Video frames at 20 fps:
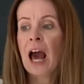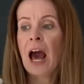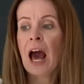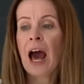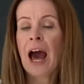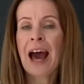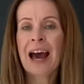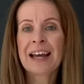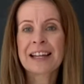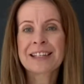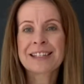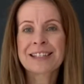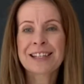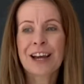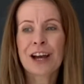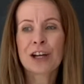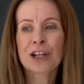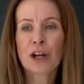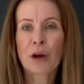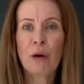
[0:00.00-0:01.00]
And I
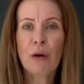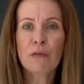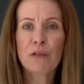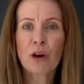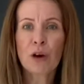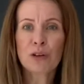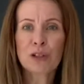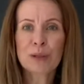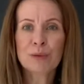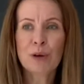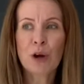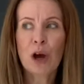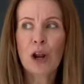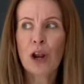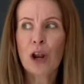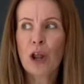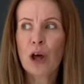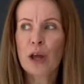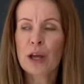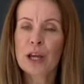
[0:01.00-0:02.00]
know I've got some kind of
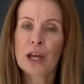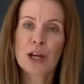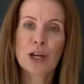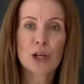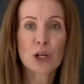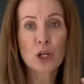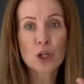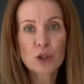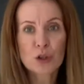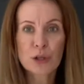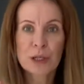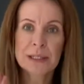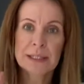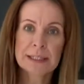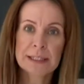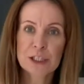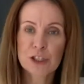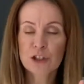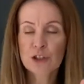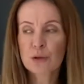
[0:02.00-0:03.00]
like
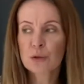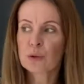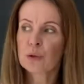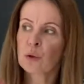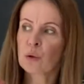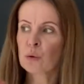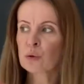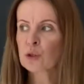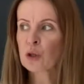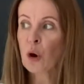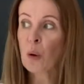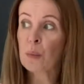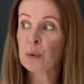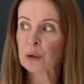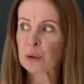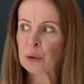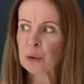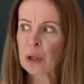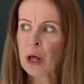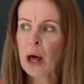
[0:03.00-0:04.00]
transitional
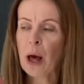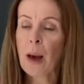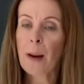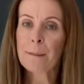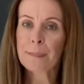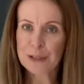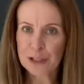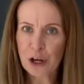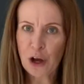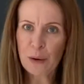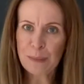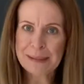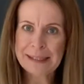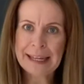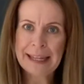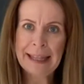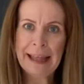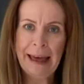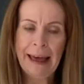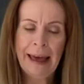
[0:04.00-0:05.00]
autumnal pyjamas in
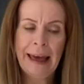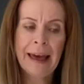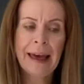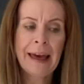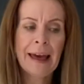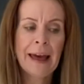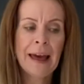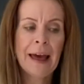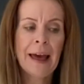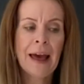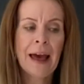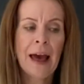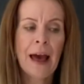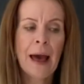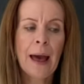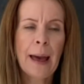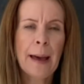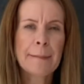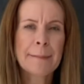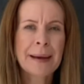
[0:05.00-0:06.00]
there,
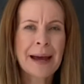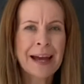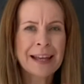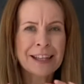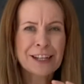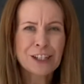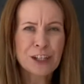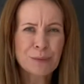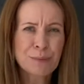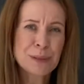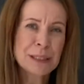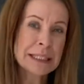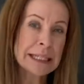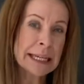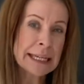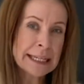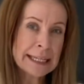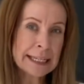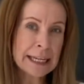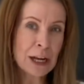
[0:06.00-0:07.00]
and I don't
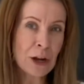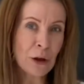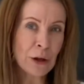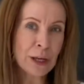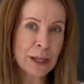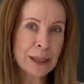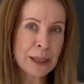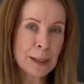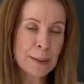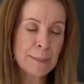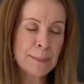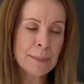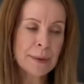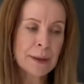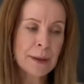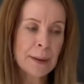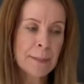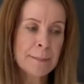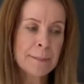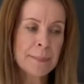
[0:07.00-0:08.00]
particularly like them,
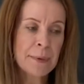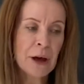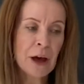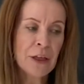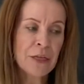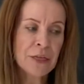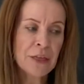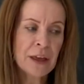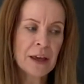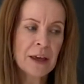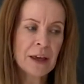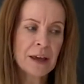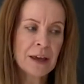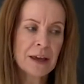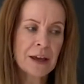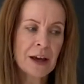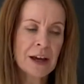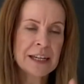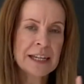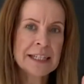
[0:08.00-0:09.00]
but I think
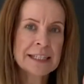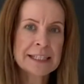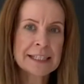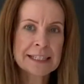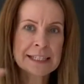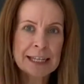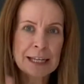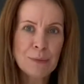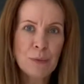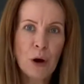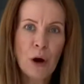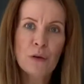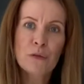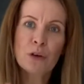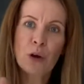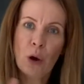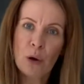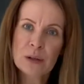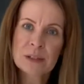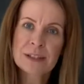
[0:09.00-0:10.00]
I need to see what I've
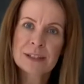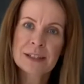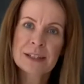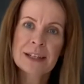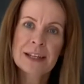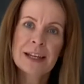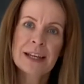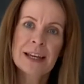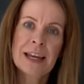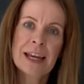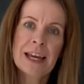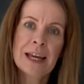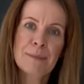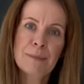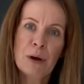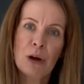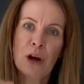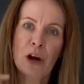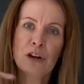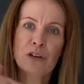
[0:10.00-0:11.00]
got in my
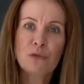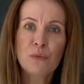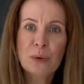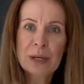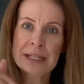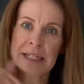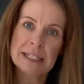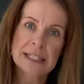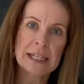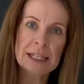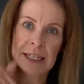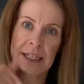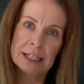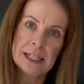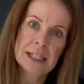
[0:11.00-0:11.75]
kind of winter